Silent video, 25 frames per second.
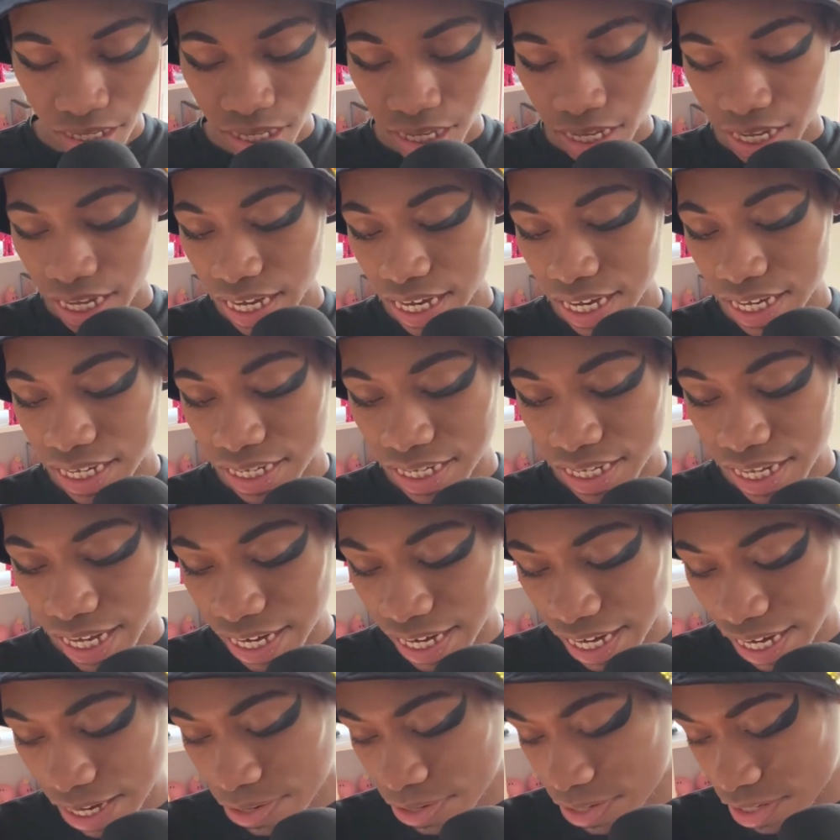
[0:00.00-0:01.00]
is that
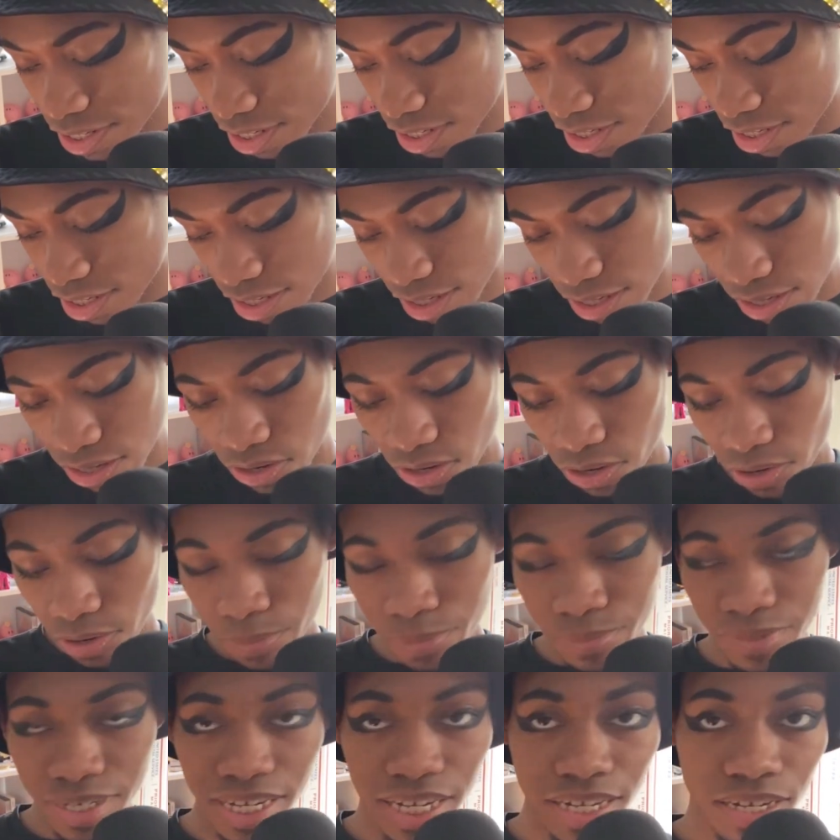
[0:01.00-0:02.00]
Erica, her
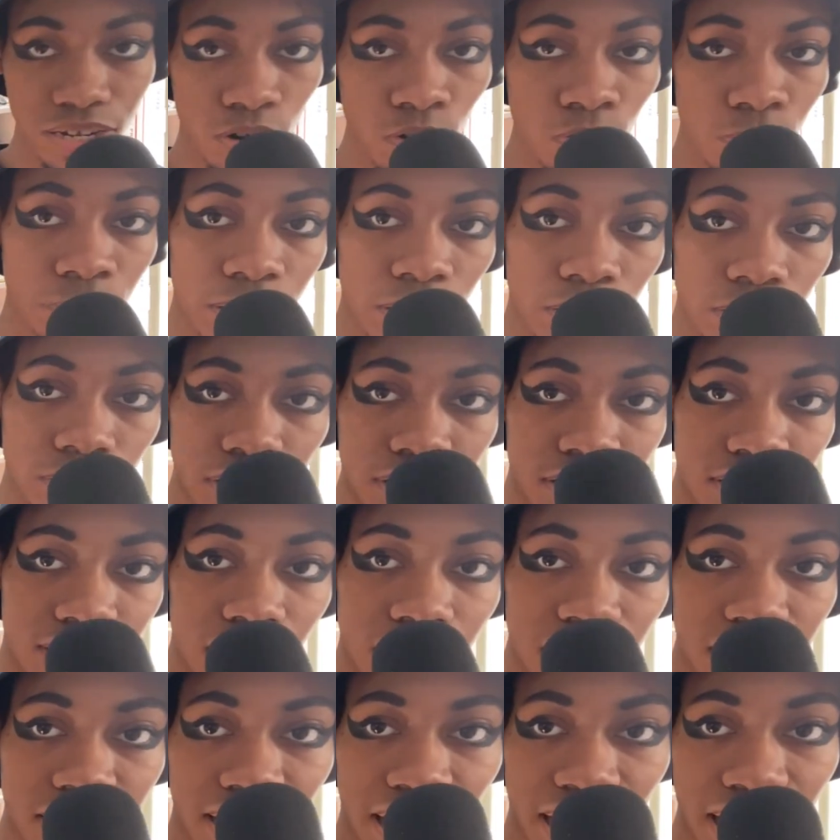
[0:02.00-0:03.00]
Den O belt is not
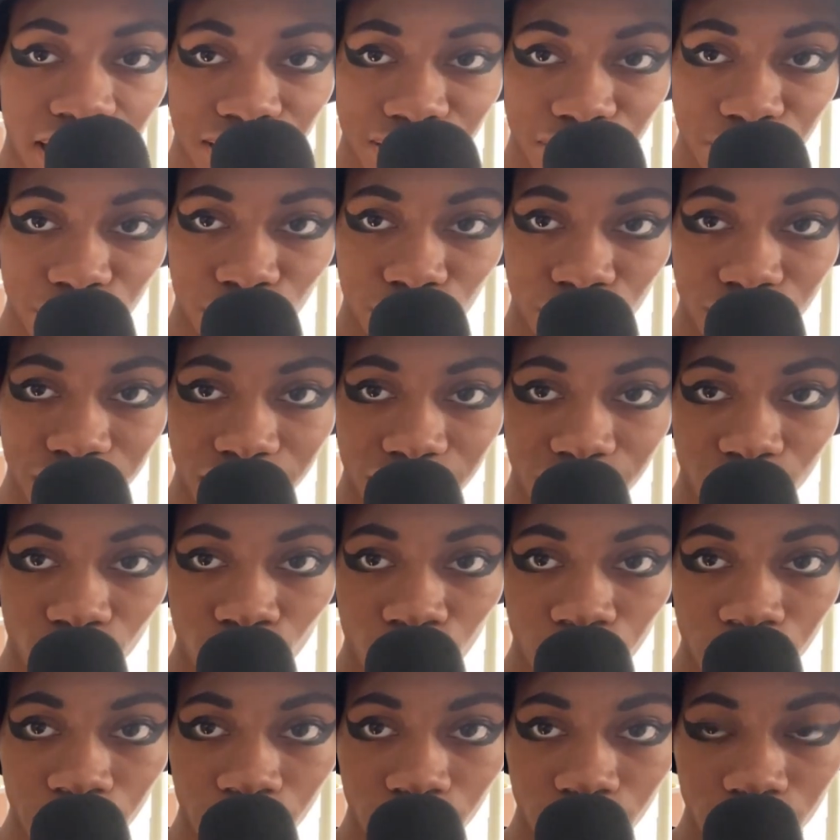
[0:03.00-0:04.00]
an actual Den O
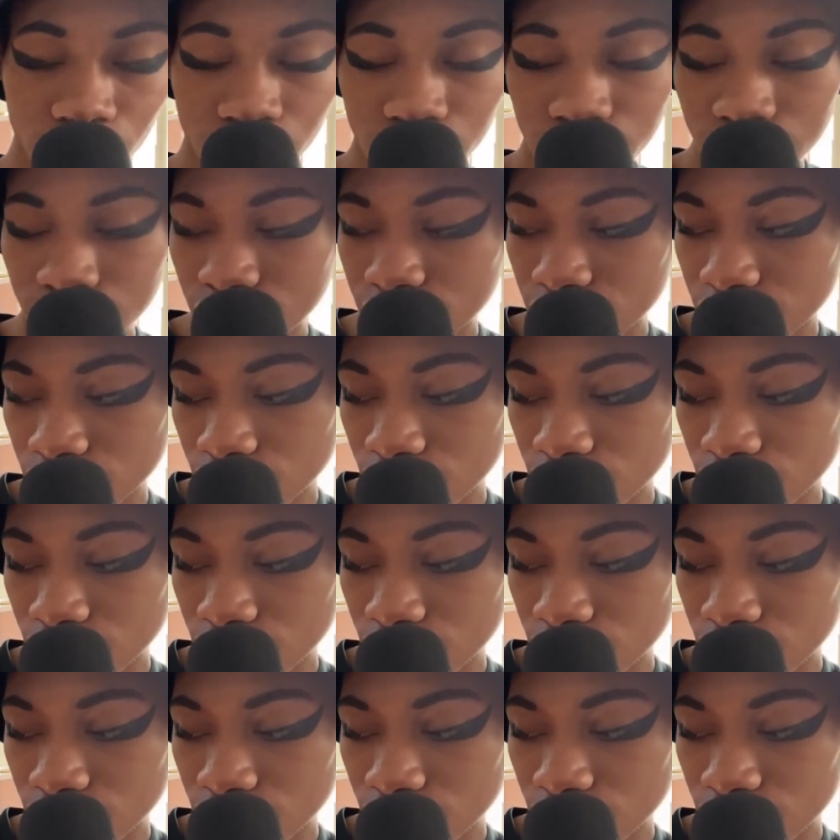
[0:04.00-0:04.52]
belt. It's the the